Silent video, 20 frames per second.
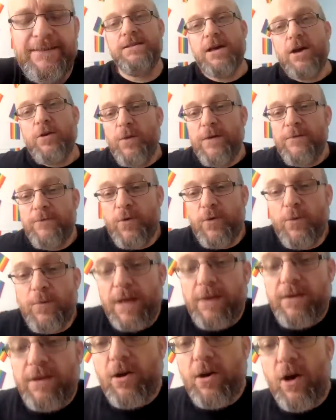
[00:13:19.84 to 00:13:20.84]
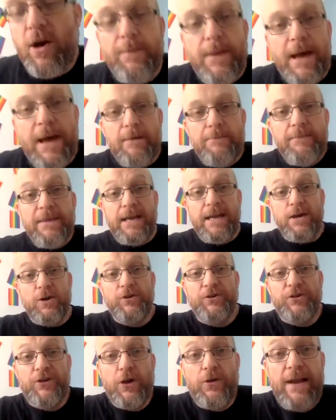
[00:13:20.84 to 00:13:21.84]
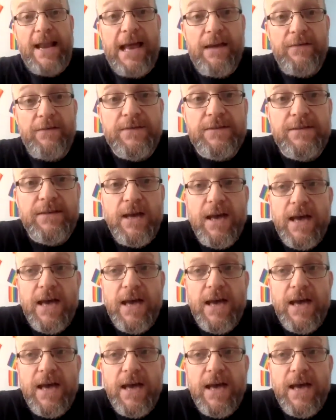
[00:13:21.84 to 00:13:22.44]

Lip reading: Joe, we've probably only got about a minute or so left,